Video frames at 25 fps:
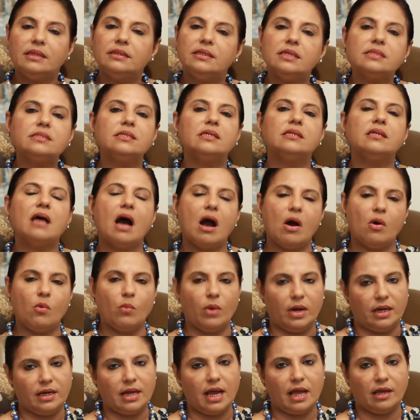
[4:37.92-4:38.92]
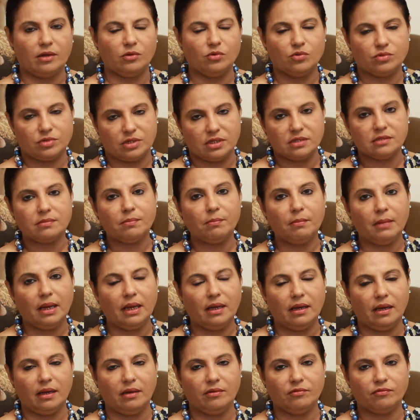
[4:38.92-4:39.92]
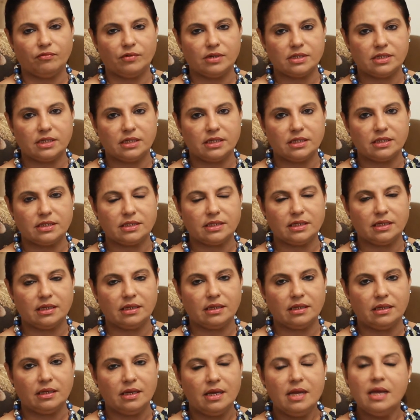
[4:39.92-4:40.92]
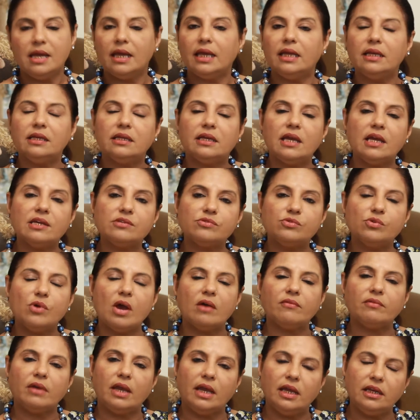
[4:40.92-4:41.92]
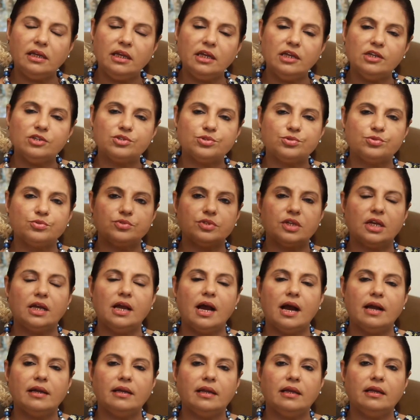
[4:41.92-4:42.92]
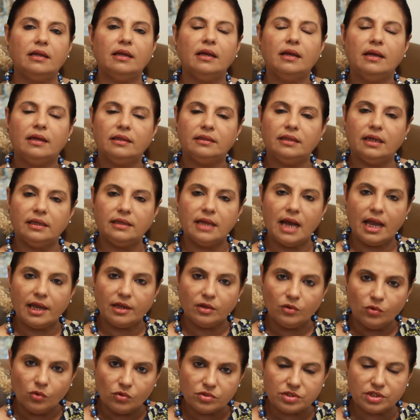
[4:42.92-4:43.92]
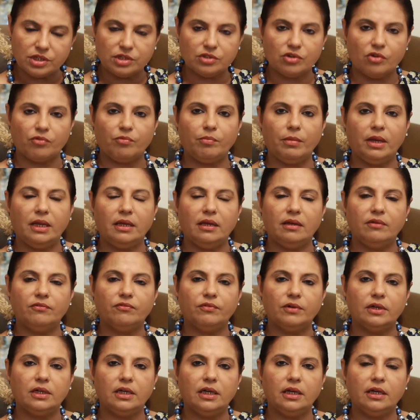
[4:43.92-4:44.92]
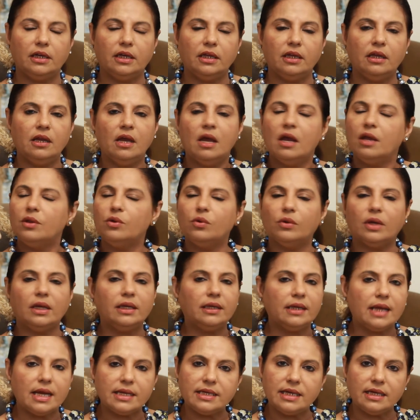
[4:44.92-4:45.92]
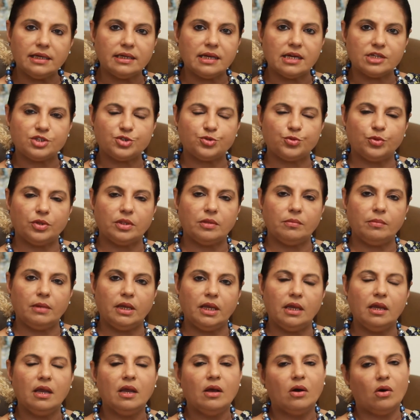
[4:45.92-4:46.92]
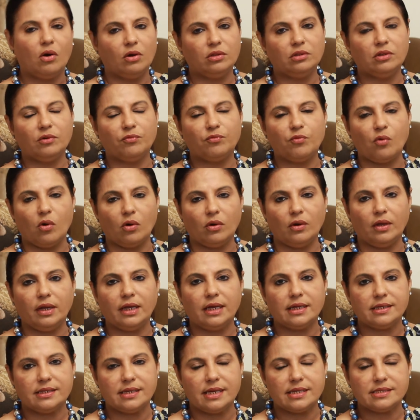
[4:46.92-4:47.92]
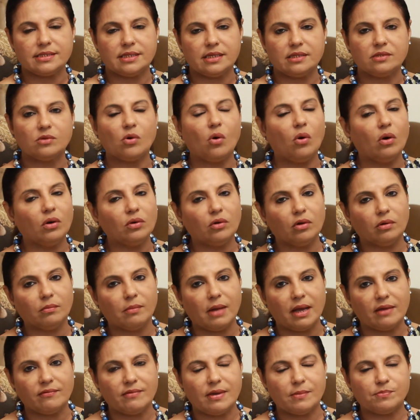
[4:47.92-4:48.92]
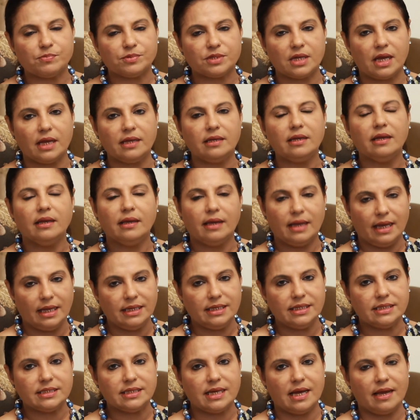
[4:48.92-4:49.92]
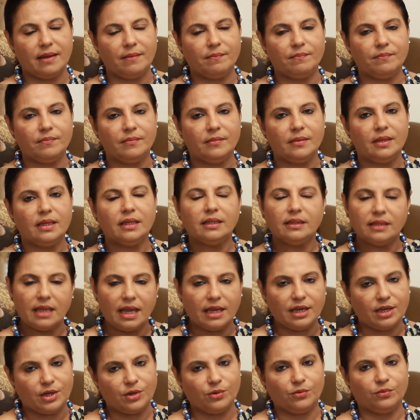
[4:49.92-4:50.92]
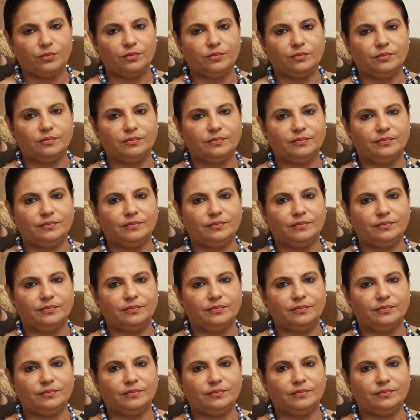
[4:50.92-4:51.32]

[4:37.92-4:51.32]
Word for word: this is how one diagnoses male infertility in case you have any issues regarding the diagnosis of male infertility, you can get in touch with me on the following addresses or on my website anytime. Thank you.